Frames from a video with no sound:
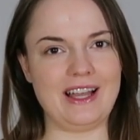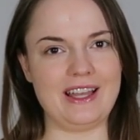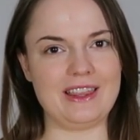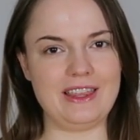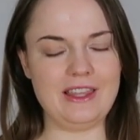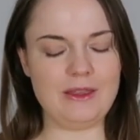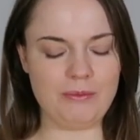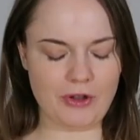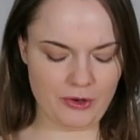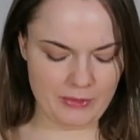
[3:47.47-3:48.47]
I think the
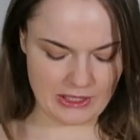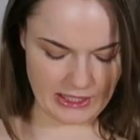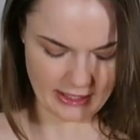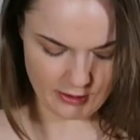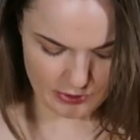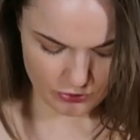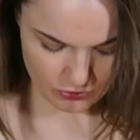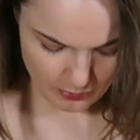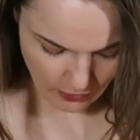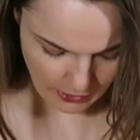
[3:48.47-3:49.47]
bottom is a little bit too
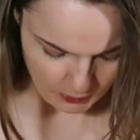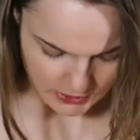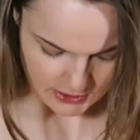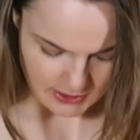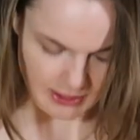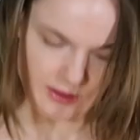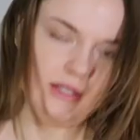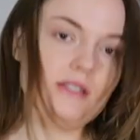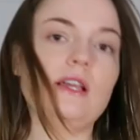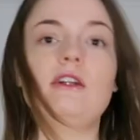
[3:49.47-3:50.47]
small. I wish that
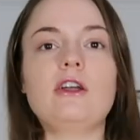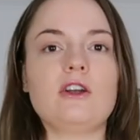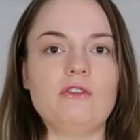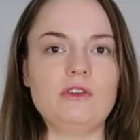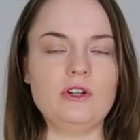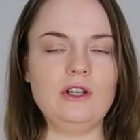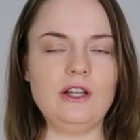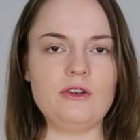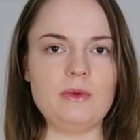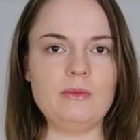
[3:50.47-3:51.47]
this area covered a
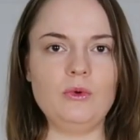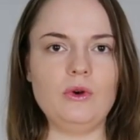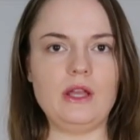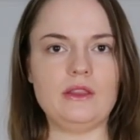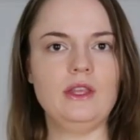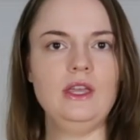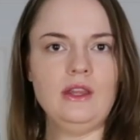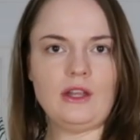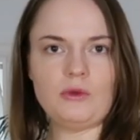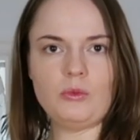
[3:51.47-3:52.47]
little bit more and
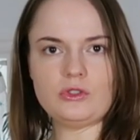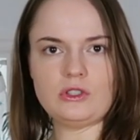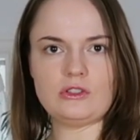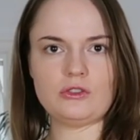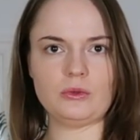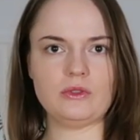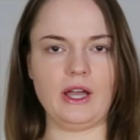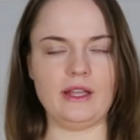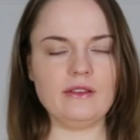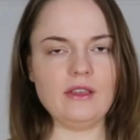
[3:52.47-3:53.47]
that it wasn't so
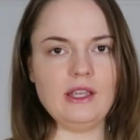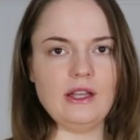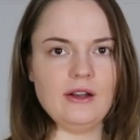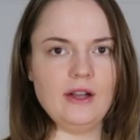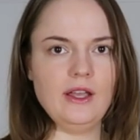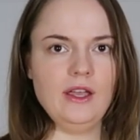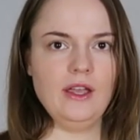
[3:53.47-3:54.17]
tight here.